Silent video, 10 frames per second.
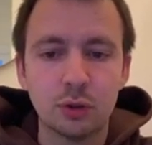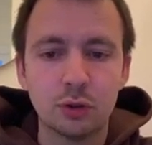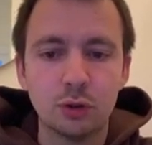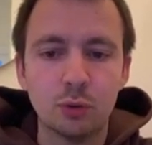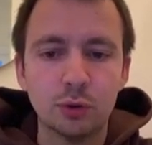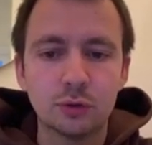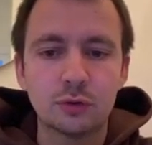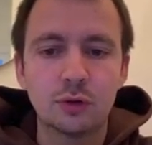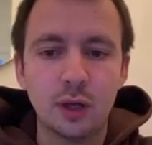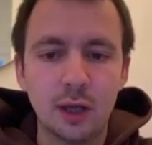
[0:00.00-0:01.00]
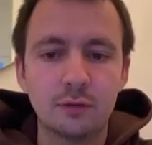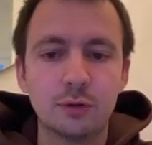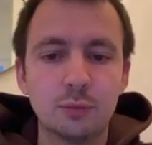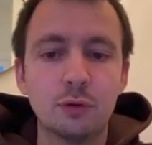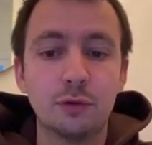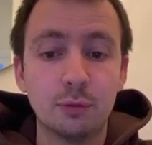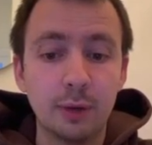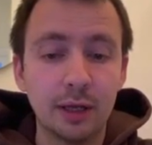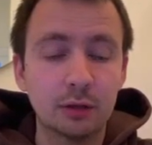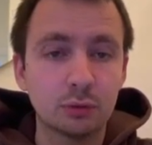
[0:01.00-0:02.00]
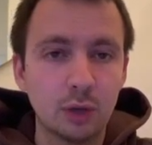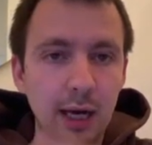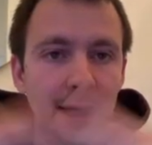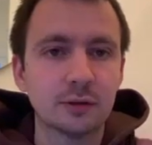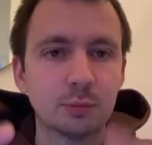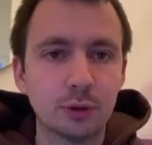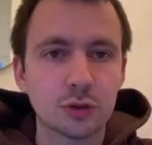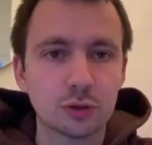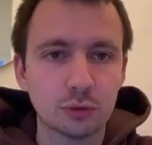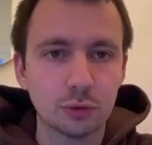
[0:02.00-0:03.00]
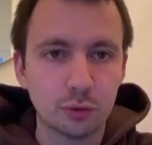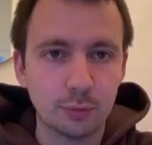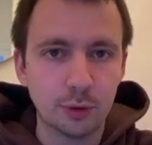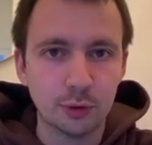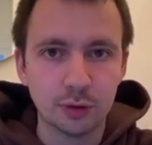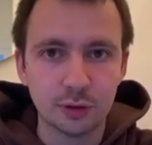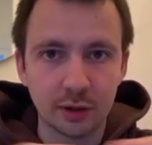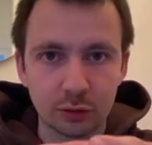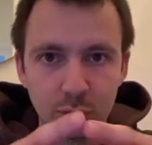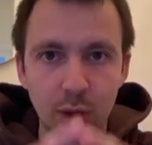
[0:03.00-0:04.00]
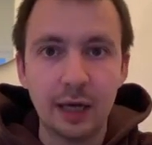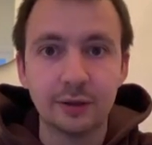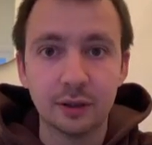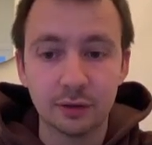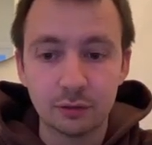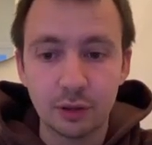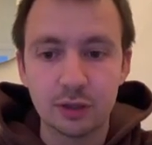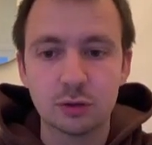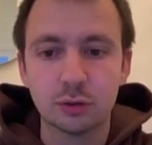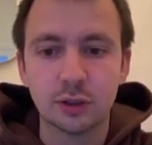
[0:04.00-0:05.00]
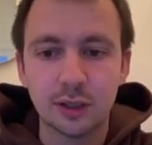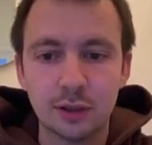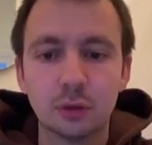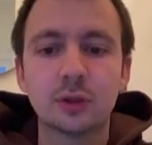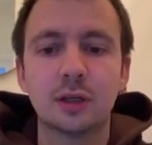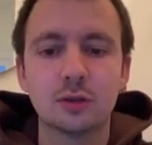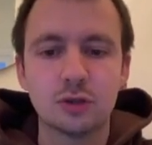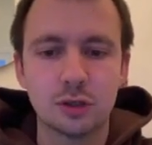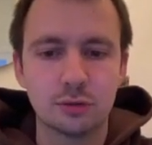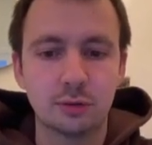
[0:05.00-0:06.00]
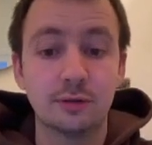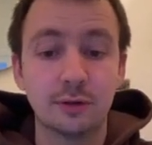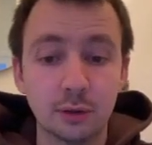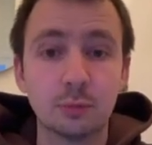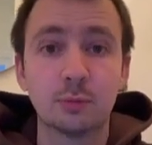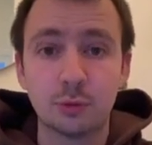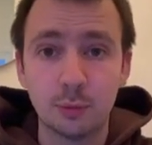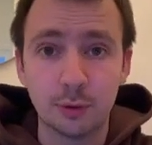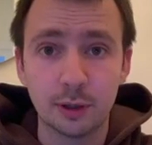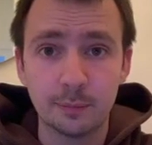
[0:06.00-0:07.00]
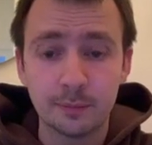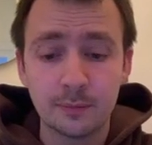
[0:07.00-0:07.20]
you want every move you make to add pressure to your opponent and to add a threat, so that they don't get a chance to develop properly.